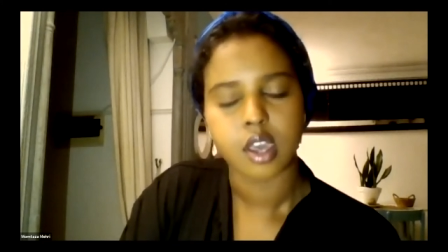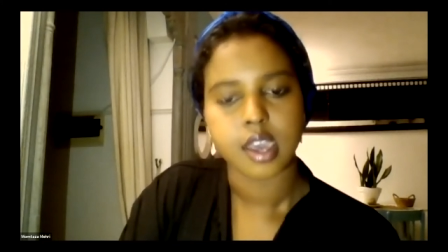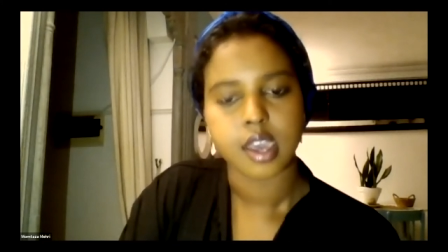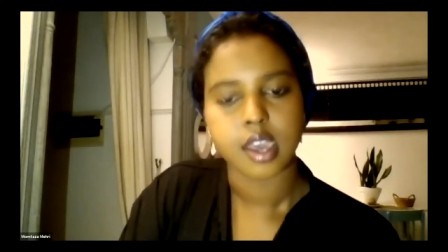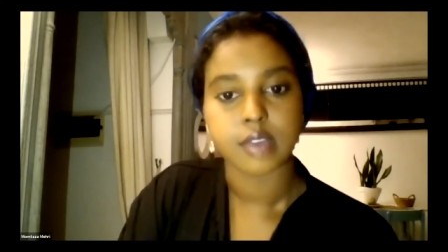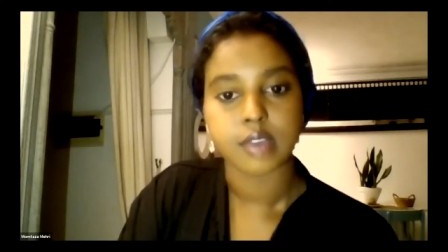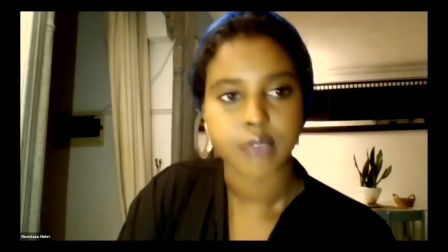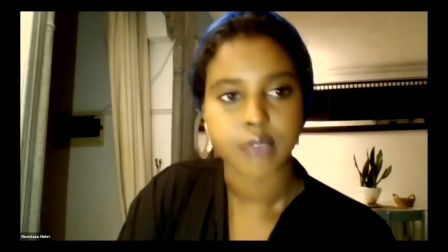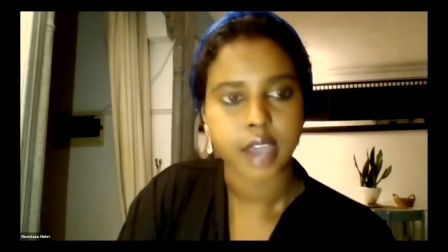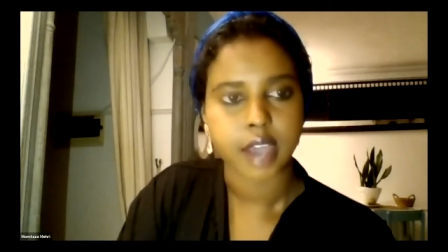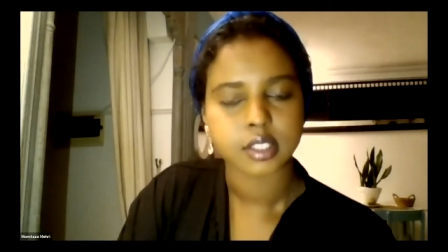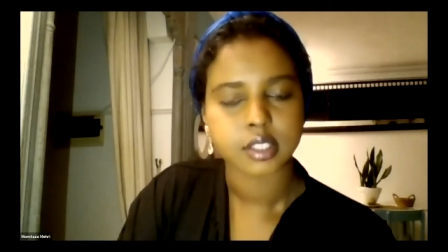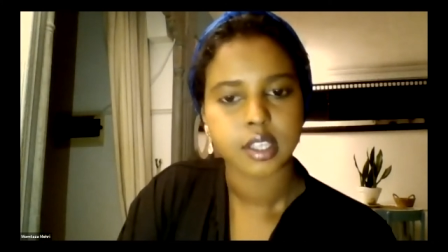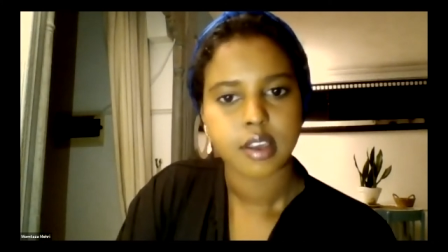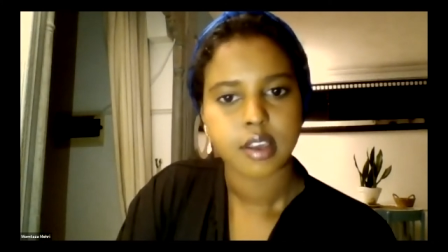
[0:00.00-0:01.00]
in
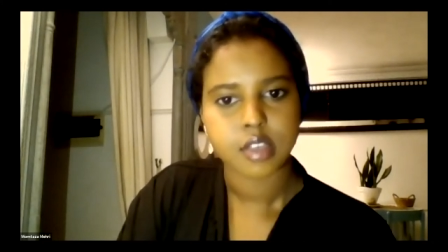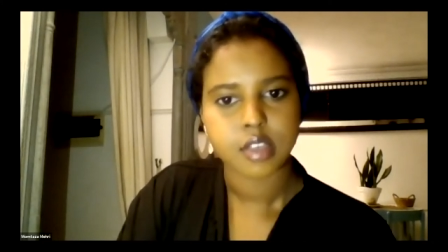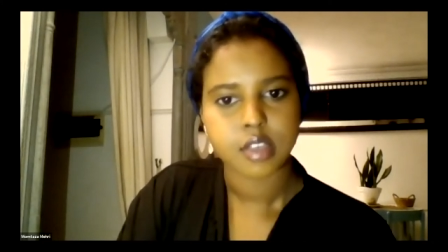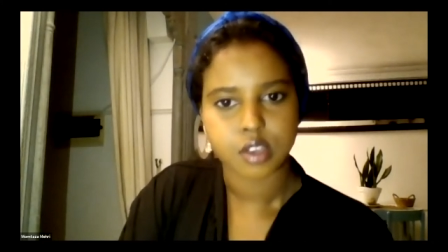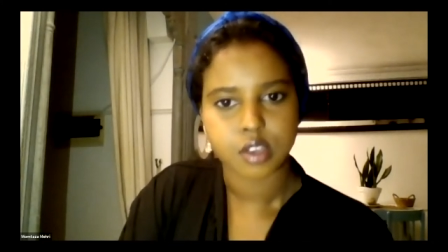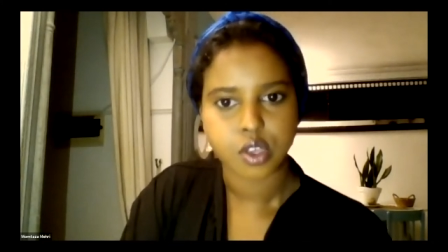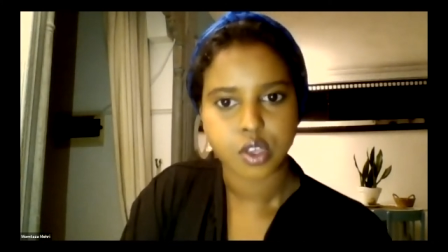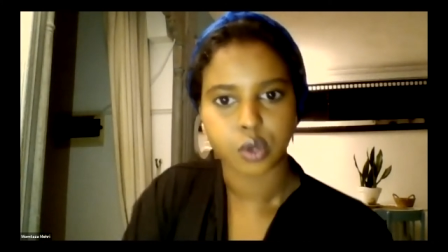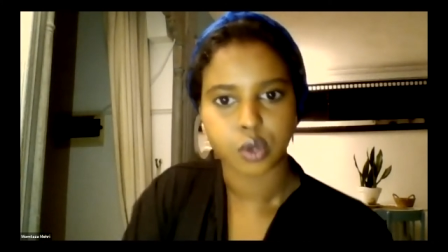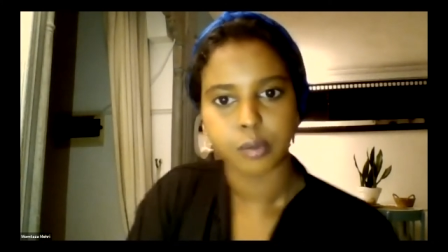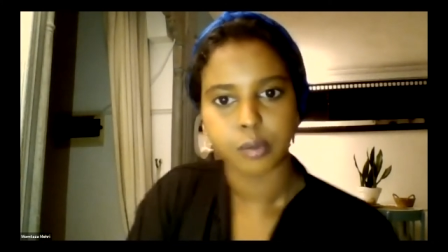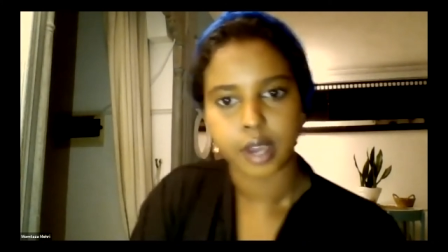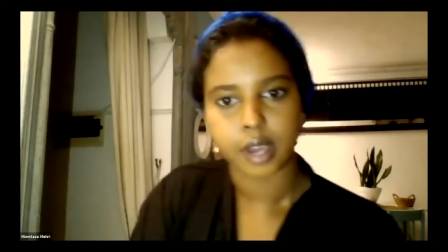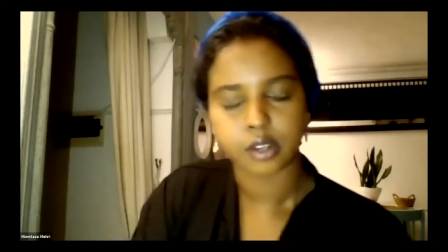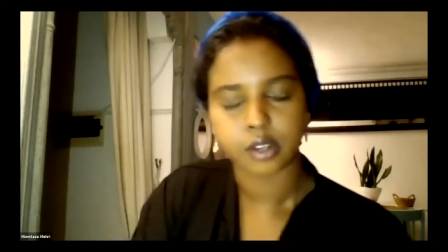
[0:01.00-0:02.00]
fact, statistical
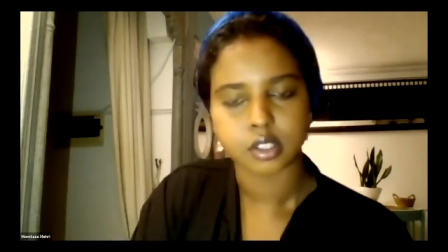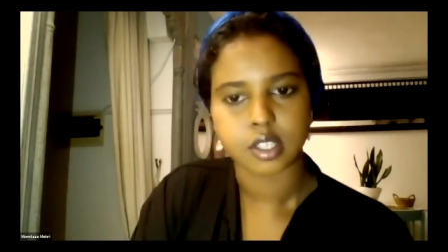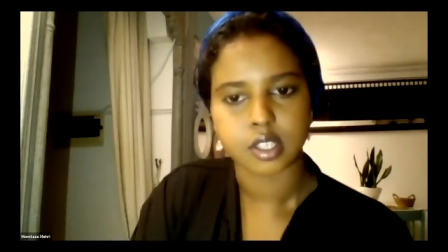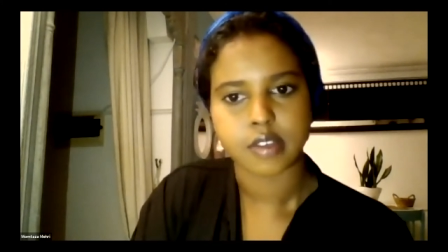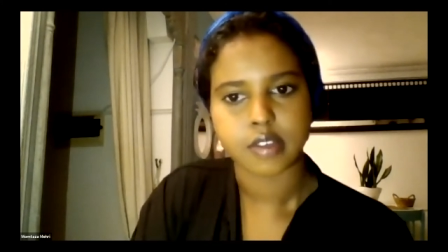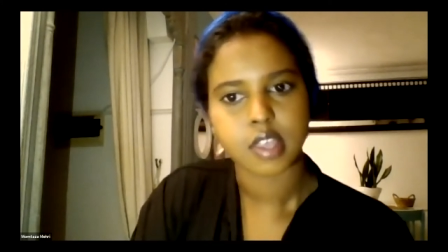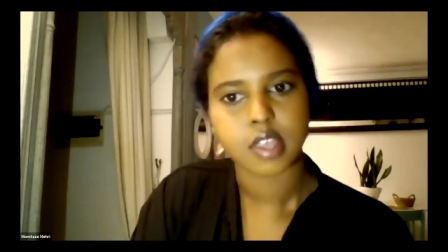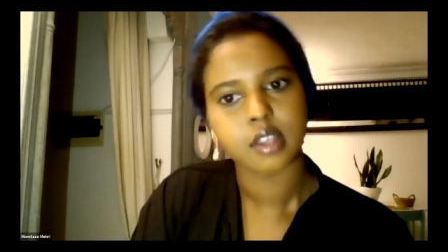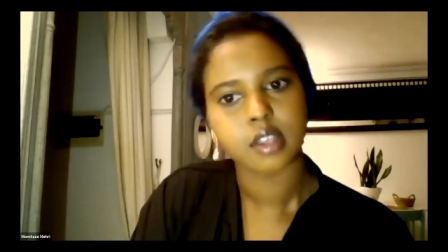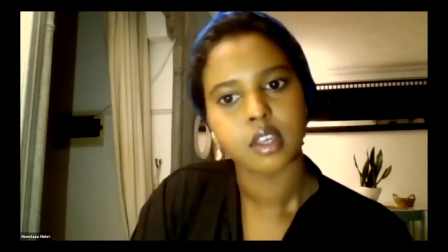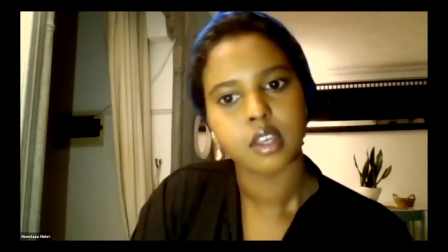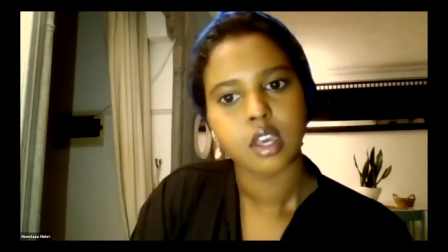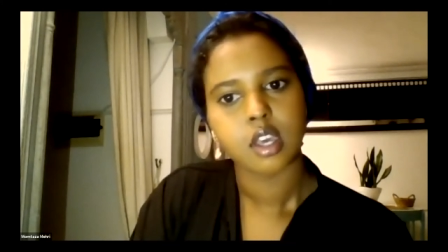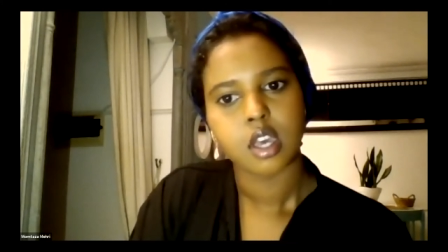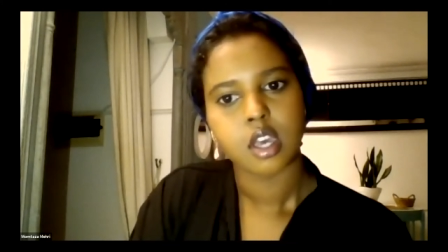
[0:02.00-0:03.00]
minorities.
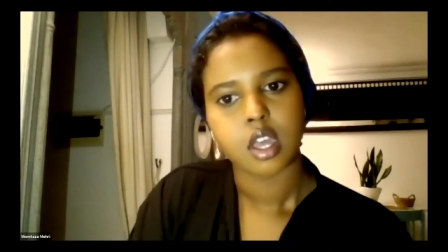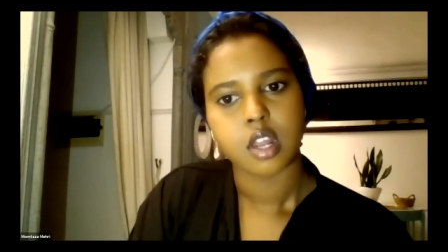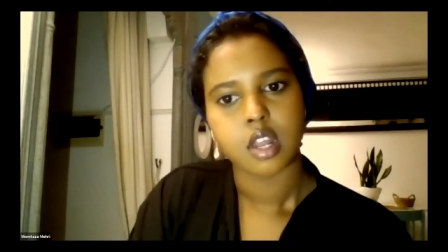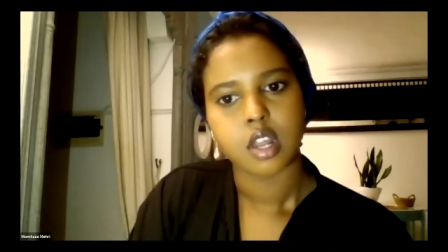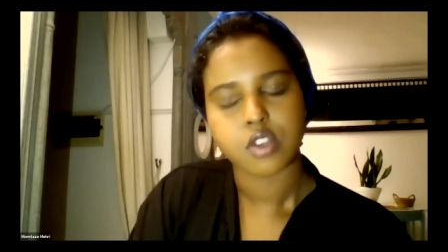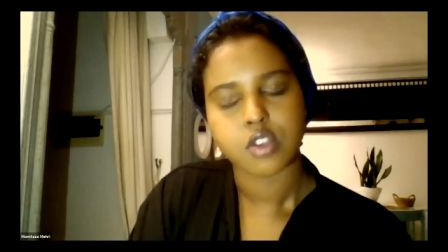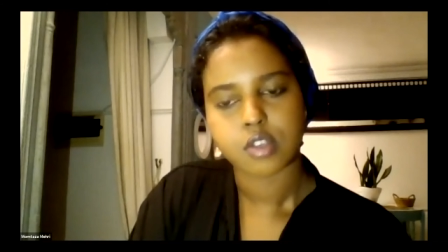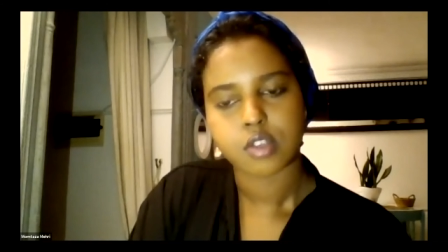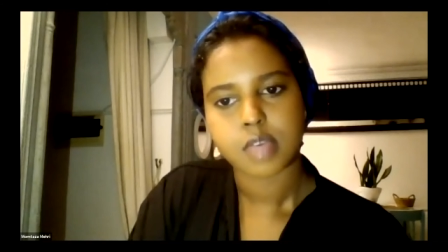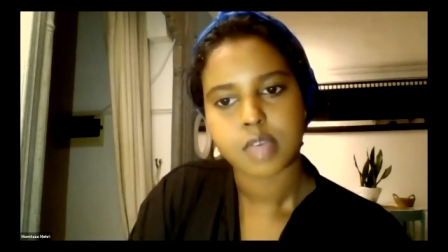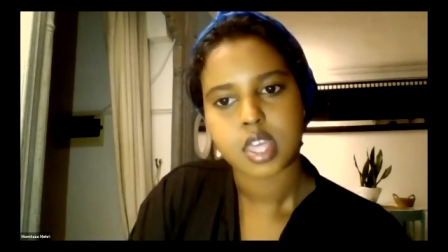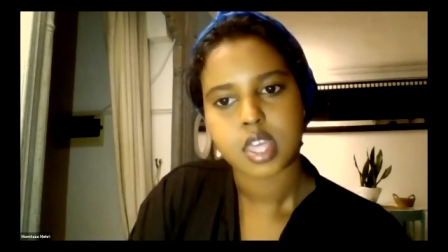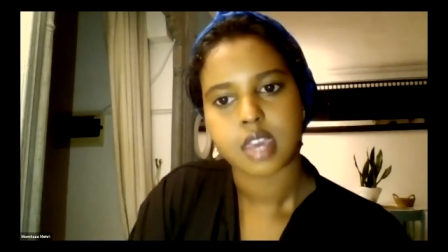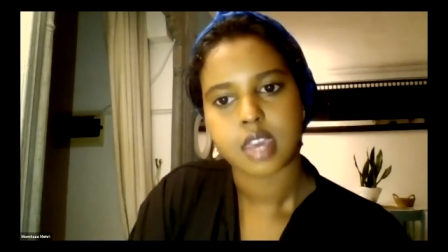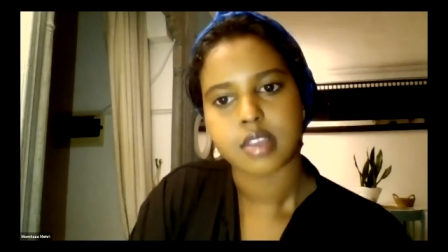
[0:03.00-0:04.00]

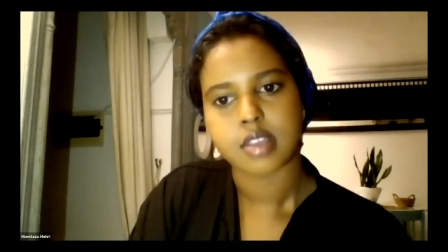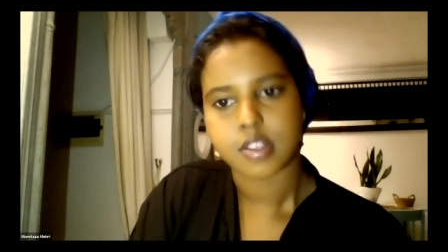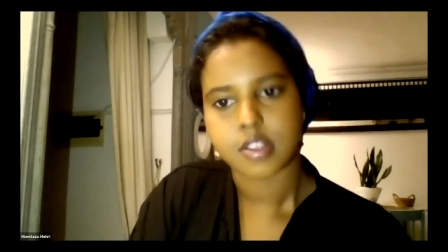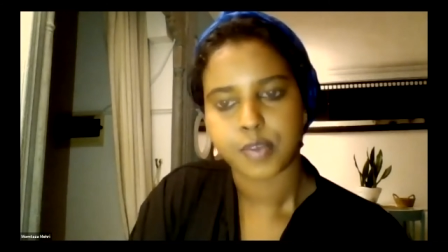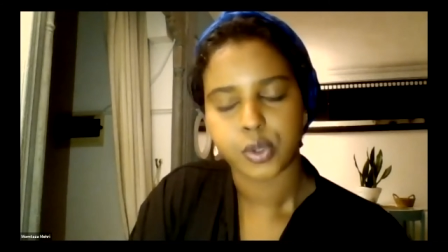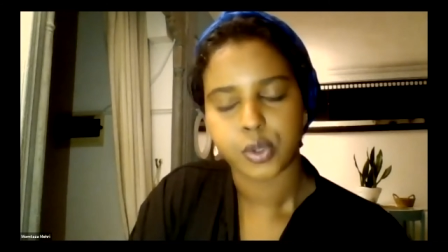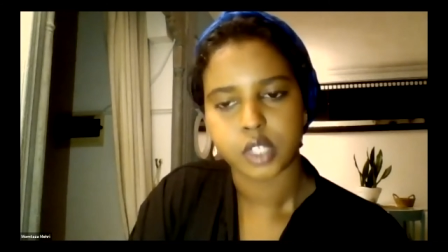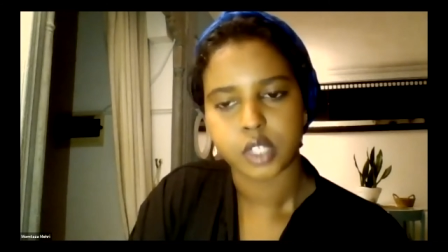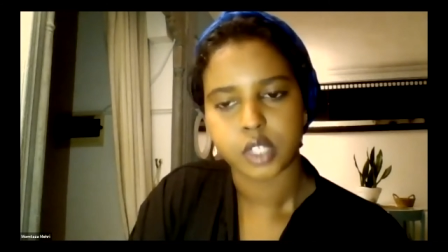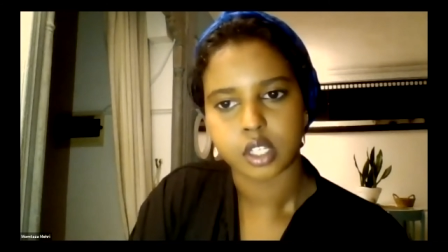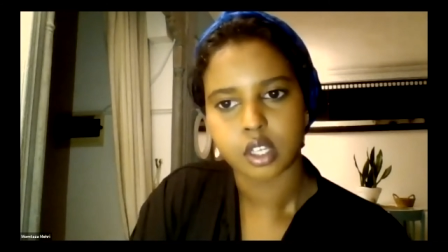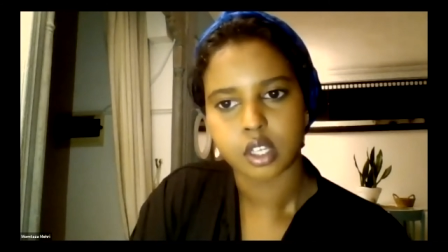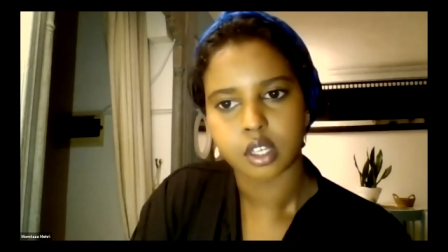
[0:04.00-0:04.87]
Legitimacy is disputed.